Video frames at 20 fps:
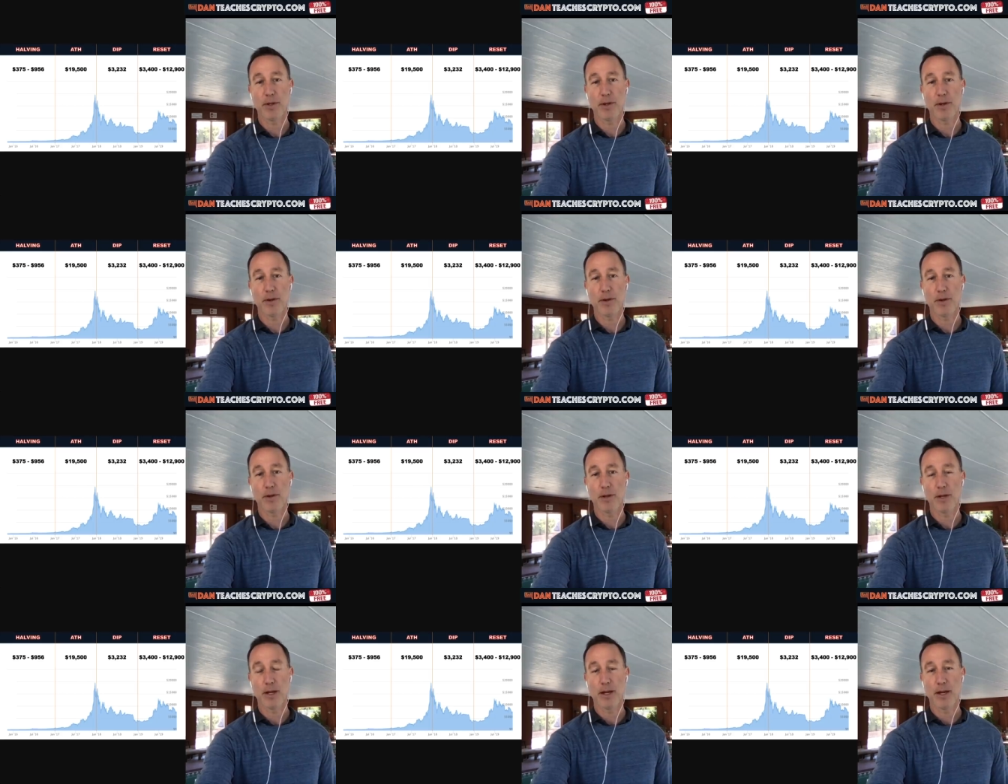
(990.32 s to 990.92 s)

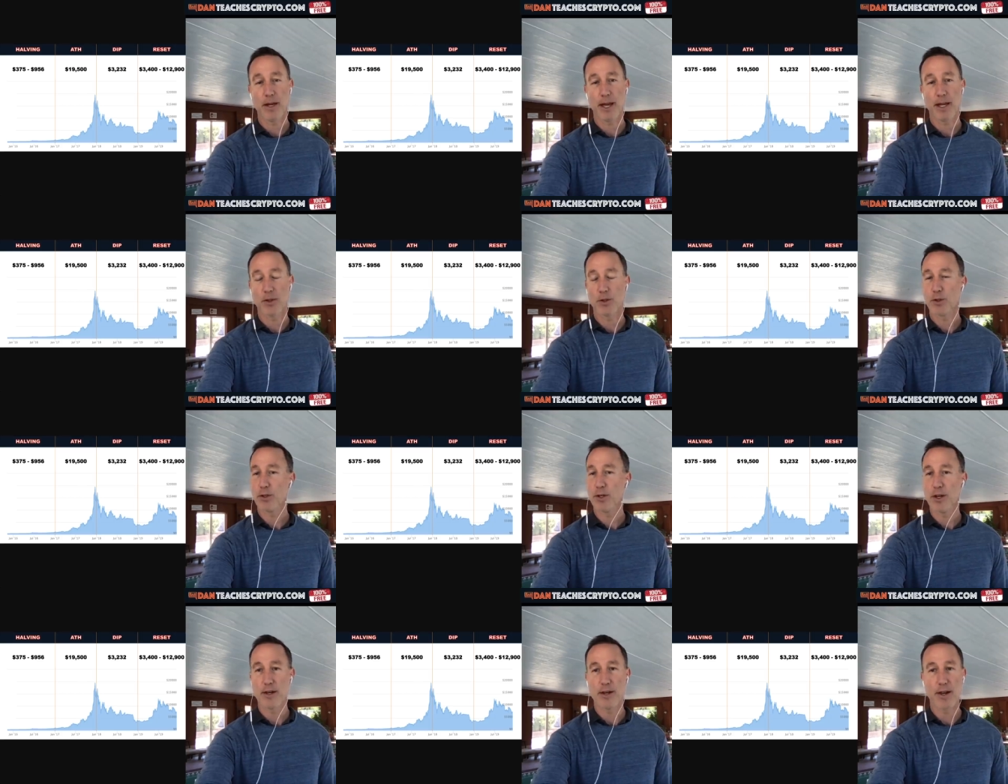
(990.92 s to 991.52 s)
here and
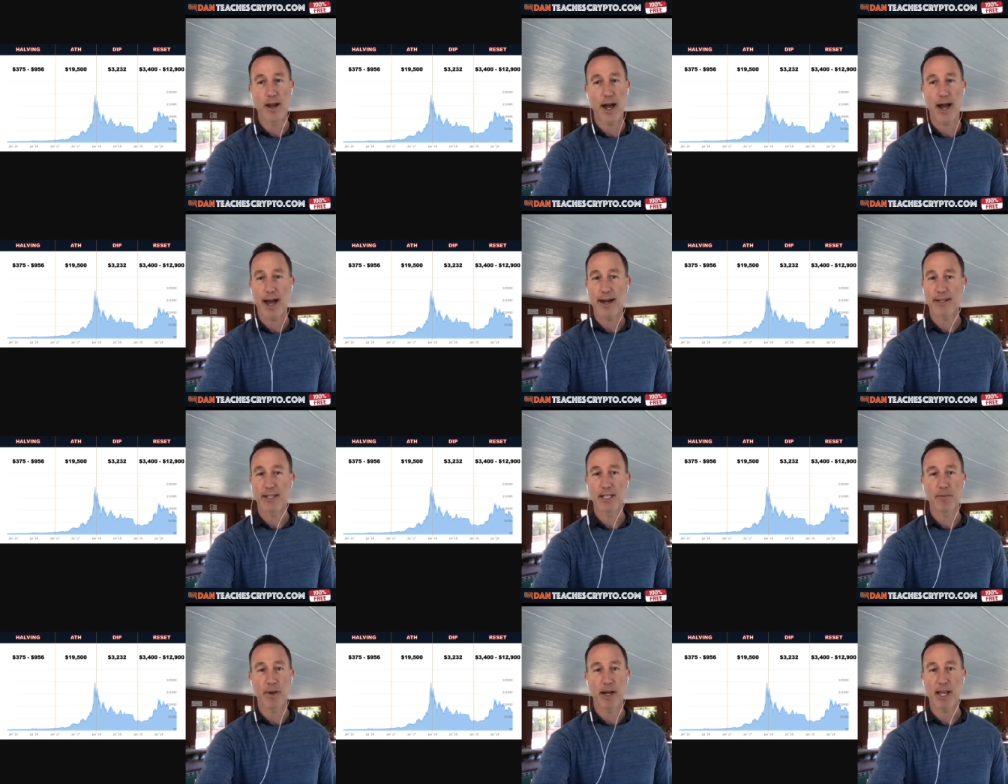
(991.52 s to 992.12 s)
could
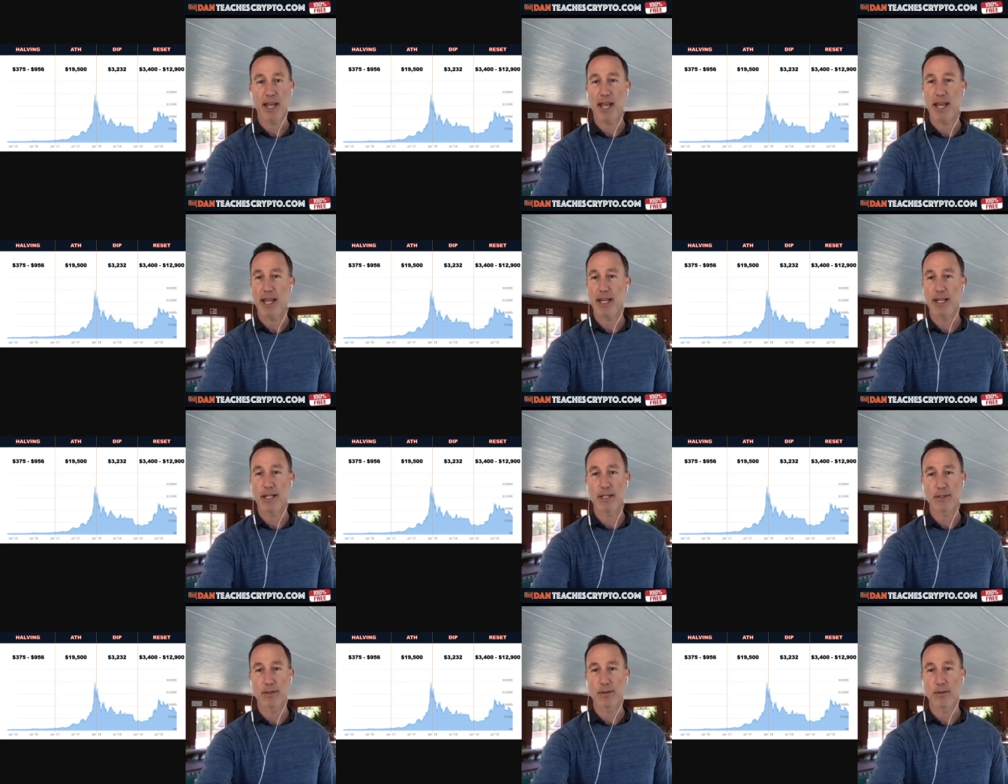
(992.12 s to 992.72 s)
not get my
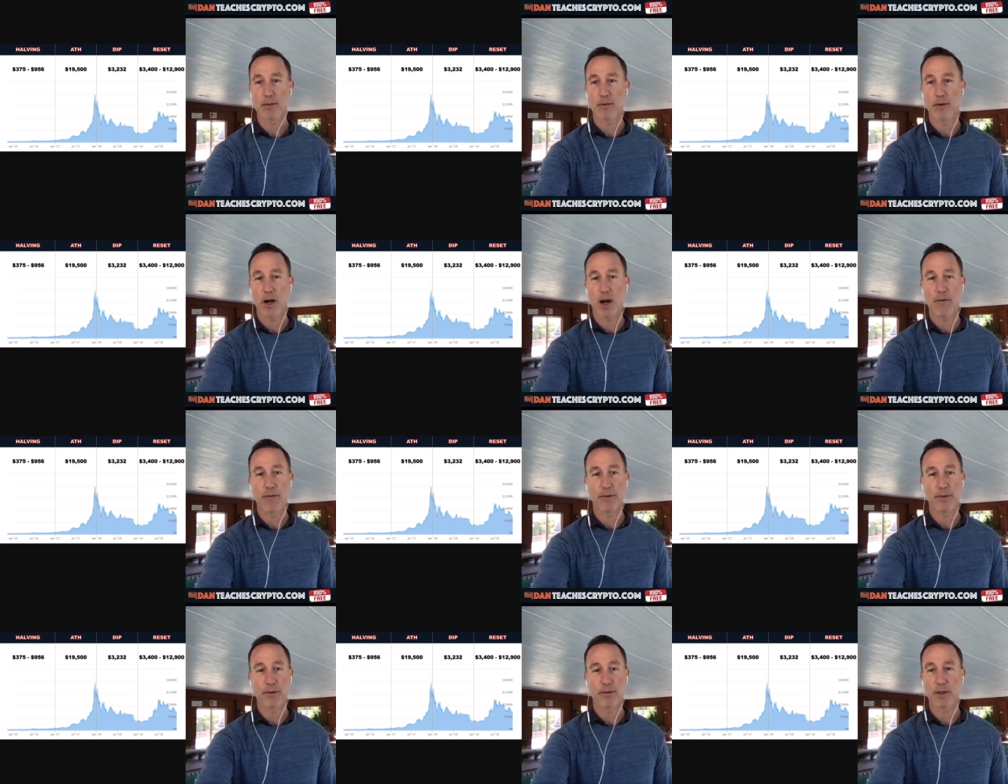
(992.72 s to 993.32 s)
hands
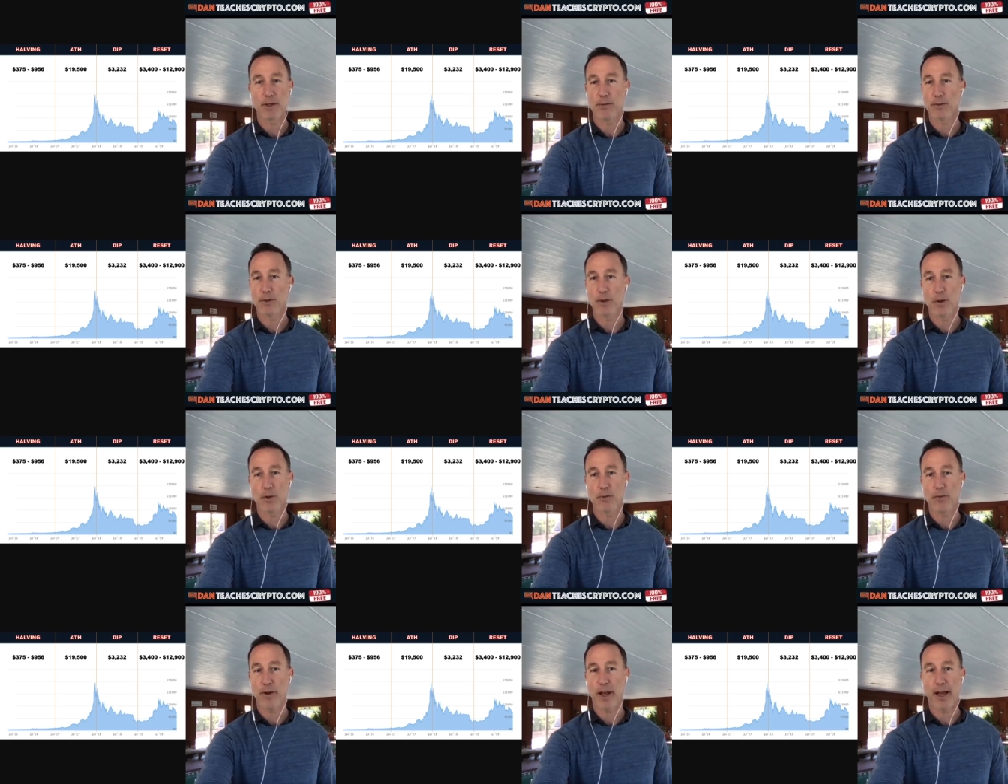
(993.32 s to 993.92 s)
off of
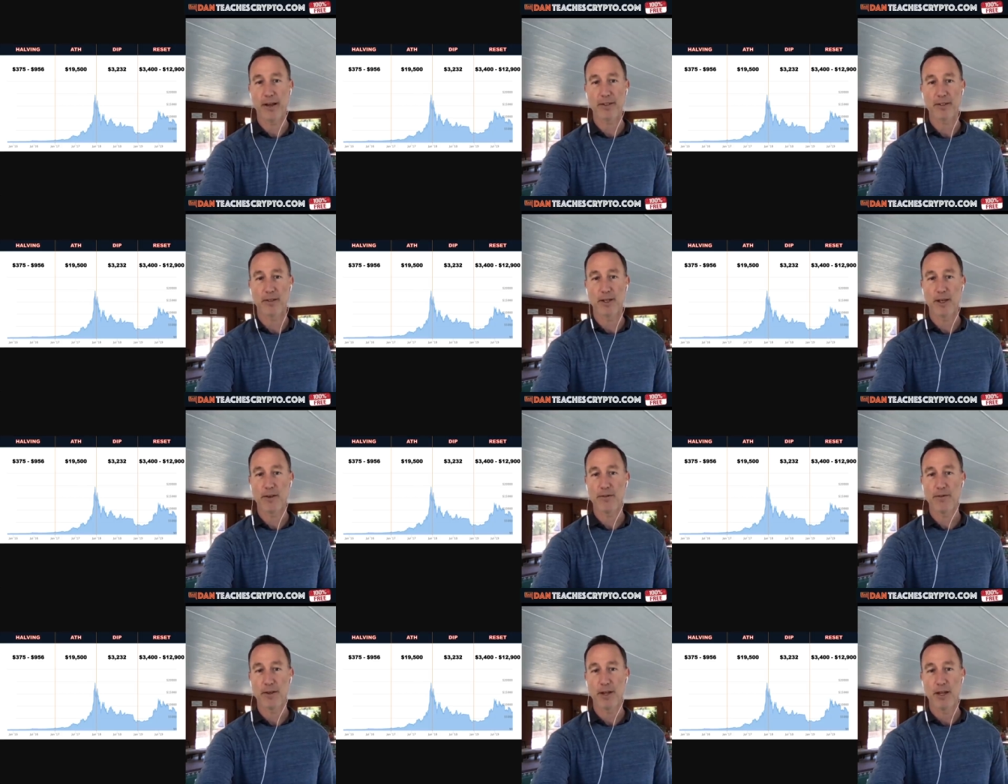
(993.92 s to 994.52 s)
crypto fast
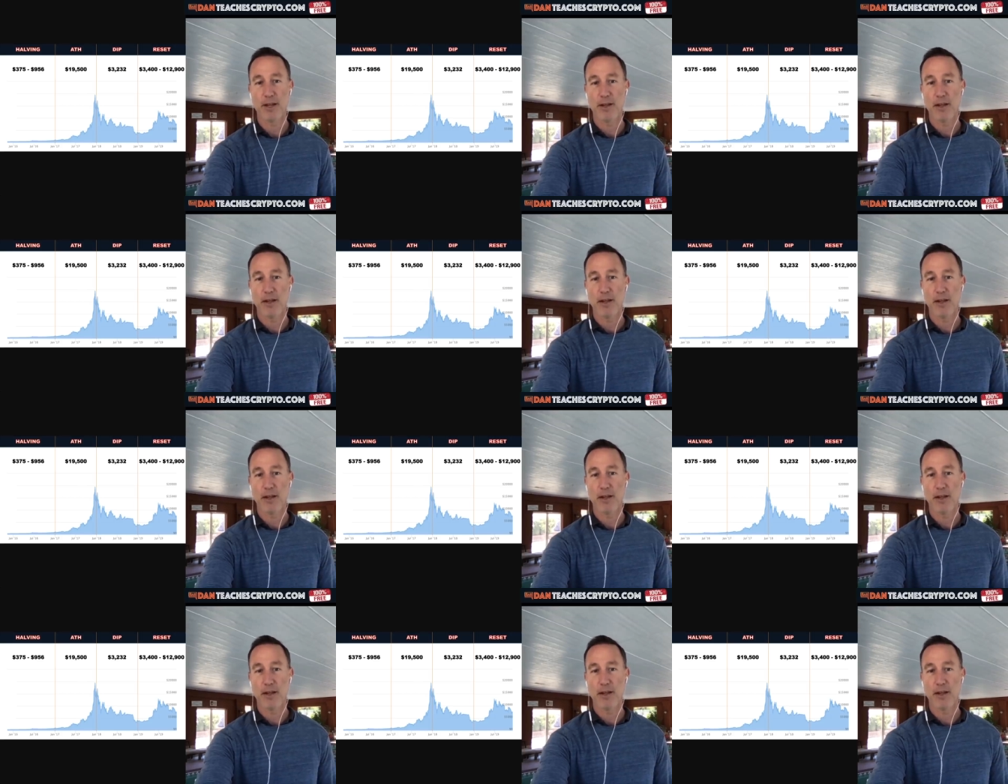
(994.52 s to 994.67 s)
enough.